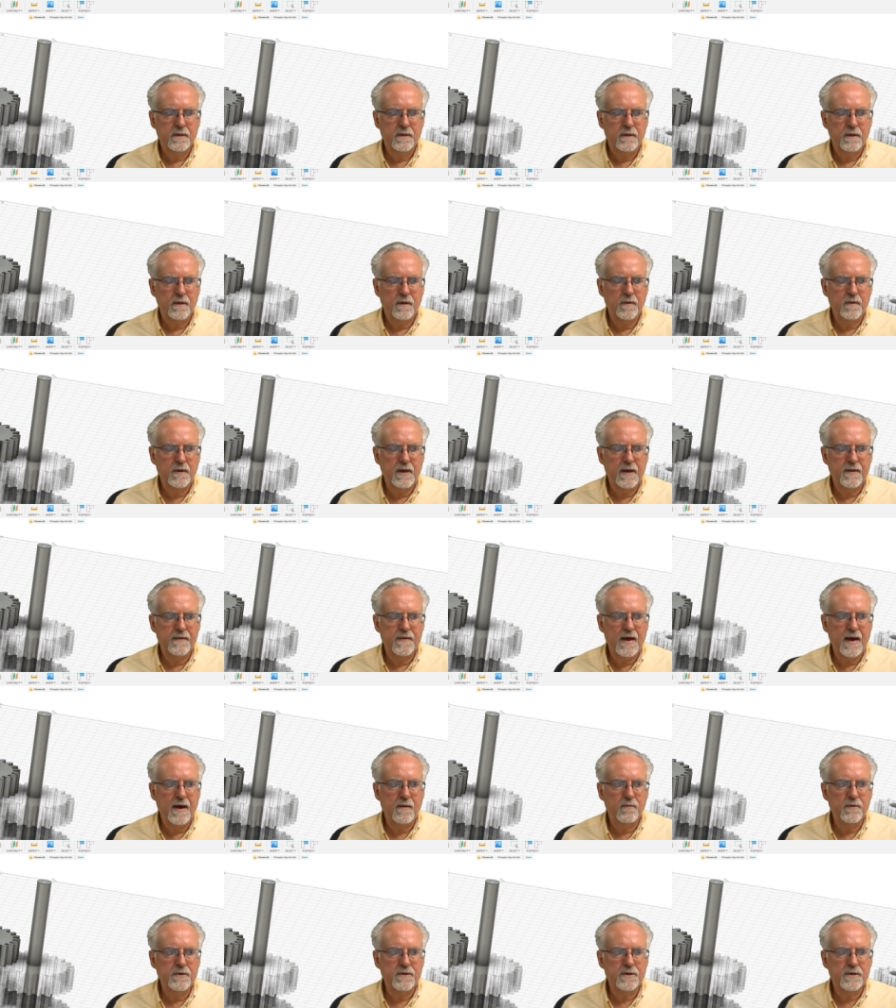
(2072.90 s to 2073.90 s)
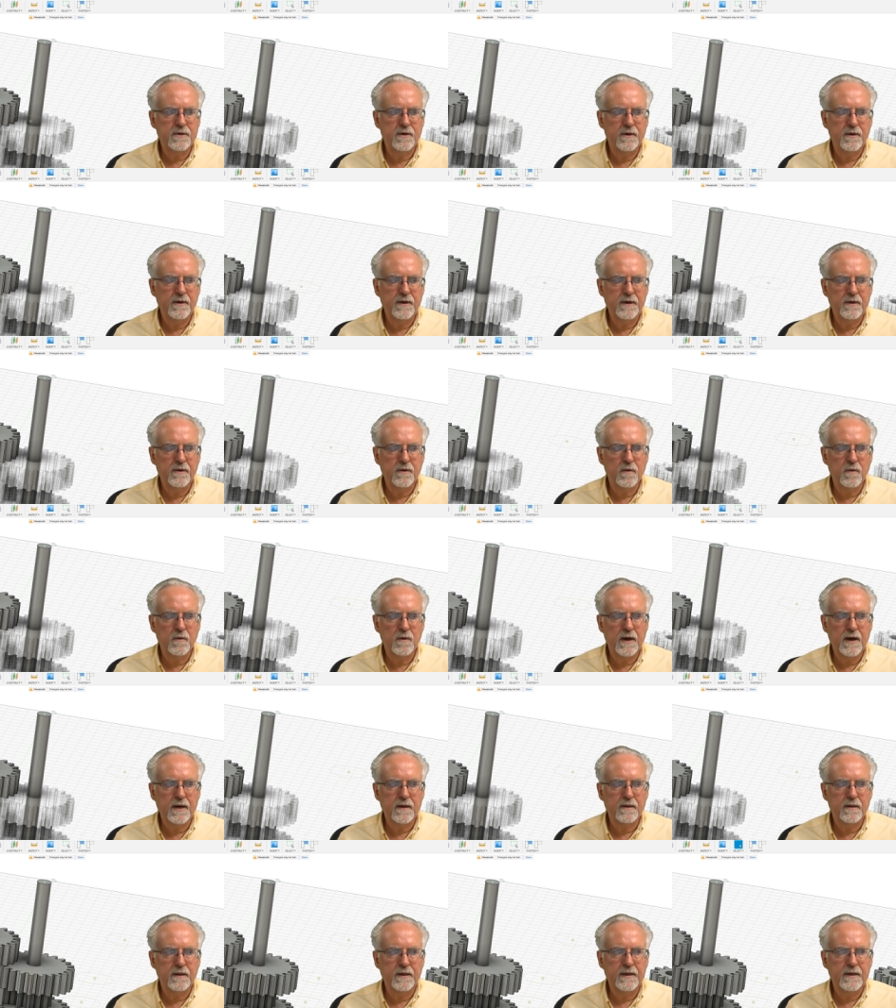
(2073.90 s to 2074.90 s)
Okay, that one's turning
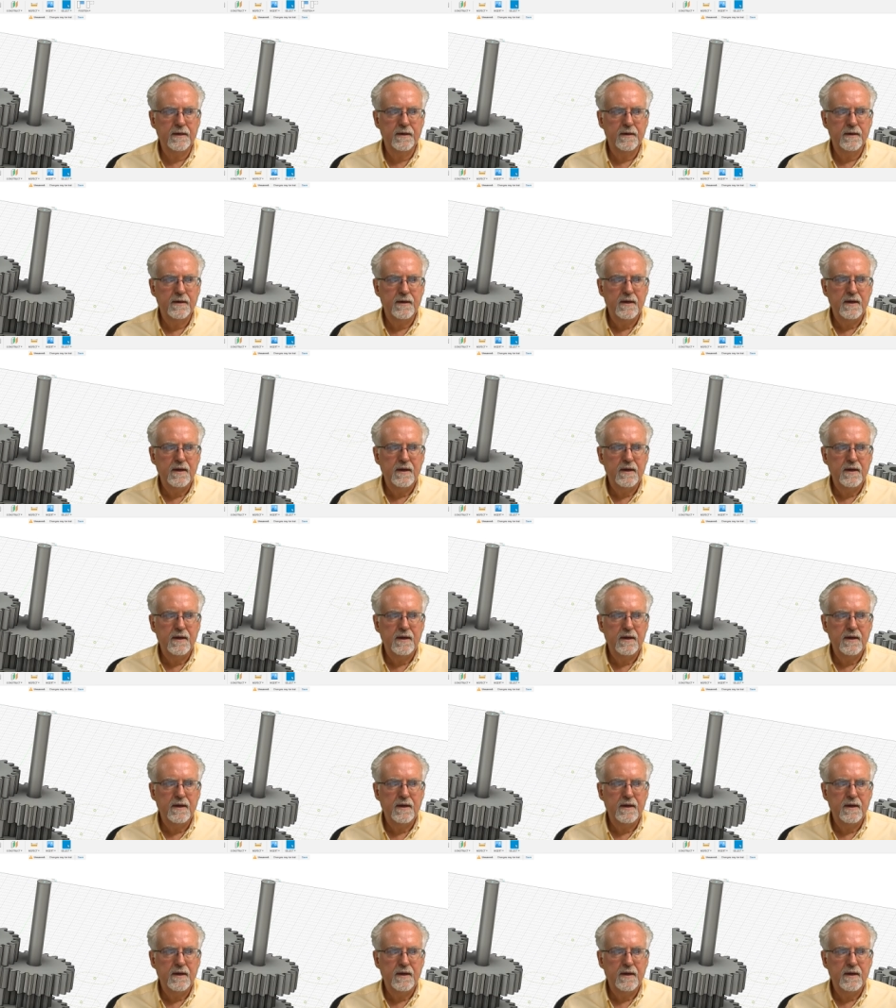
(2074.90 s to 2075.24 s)
correctly.